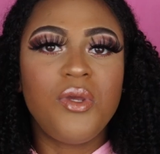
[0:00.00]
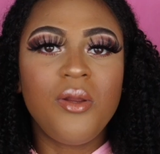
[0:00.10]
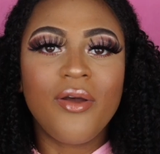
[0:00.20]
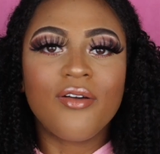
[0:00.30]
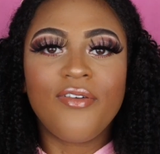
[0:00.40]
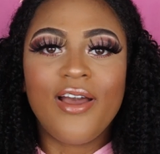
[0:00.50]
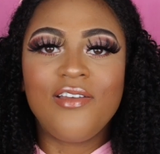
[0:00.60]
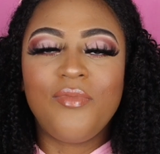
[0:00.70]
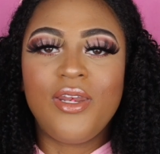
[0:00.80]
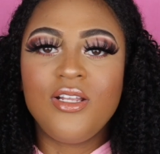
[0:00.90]
been about
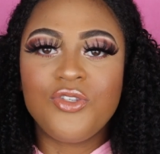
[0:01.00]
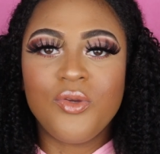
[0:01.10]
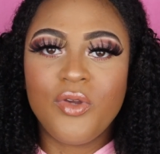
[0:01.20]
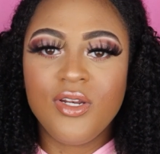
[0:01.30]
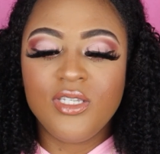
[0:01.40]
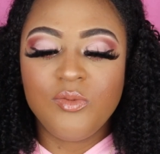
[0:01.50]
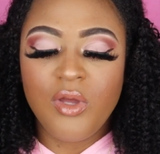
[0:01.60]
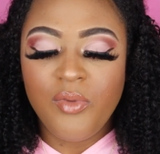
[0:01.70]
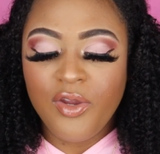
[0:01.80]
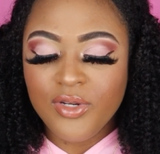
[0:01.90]
5 minutes, so I'm gonna
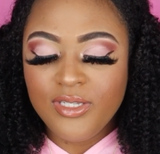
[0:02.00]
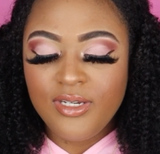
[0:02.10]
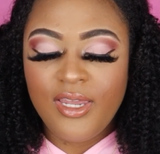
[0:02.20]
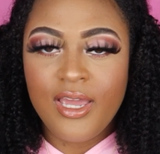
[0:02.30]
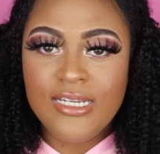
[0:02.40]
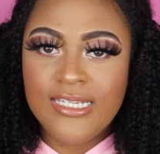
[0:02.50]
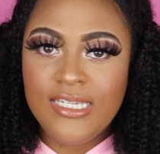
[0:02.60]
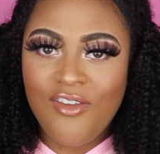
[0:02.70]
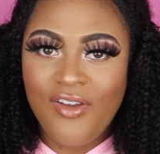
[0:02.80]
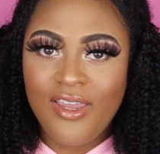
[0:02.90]
smell my wrist again to
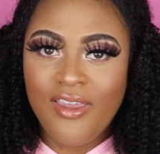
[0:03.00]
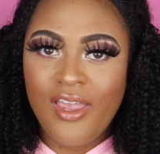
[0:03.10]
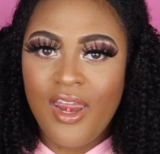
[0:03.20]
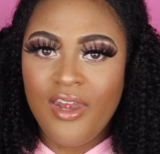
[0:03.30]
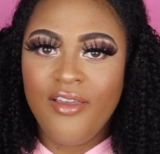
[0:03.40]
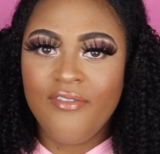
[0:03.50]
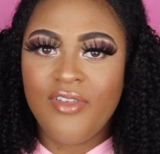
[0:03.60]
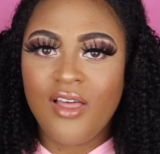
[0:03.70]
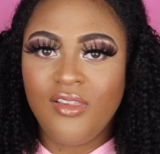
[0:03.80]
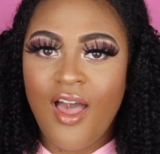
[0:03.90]
see if I can get any of
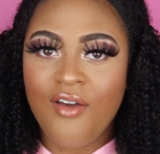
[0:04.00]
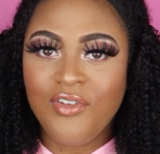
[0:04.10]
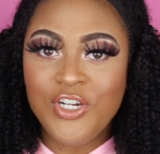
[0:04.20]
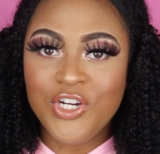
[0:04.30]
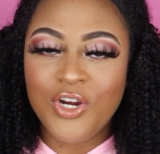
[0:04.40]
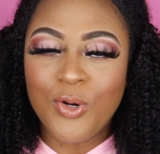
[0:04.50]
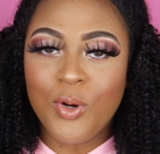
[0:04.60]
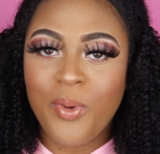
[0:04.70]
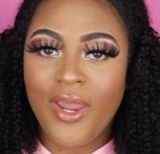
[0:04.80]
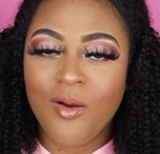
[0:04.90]
that lavender
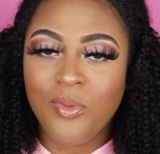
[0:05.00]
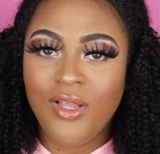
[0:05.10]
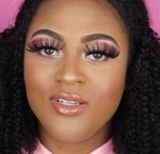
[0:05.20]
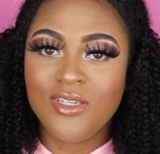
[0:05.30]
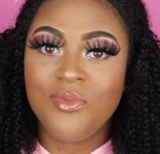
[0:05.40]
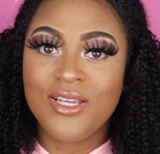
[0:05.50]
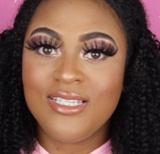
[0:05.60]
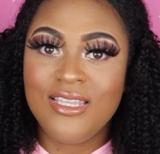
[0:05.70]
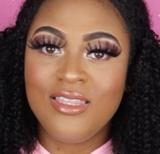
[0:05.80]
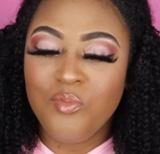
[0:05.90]
or pear blossom
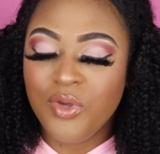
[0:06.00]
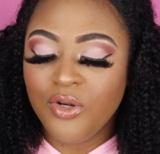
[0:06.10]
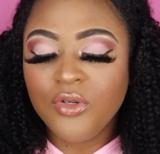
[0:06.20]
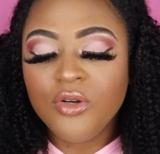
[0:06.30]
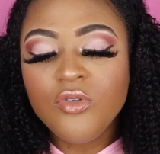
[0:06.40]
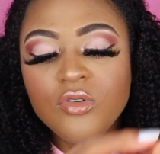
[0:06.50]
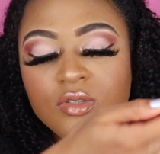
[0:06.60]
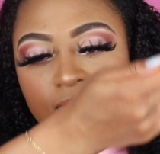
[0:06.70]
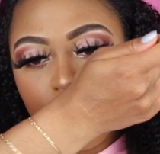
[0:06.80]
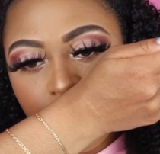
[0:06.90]
that's in the middle notes.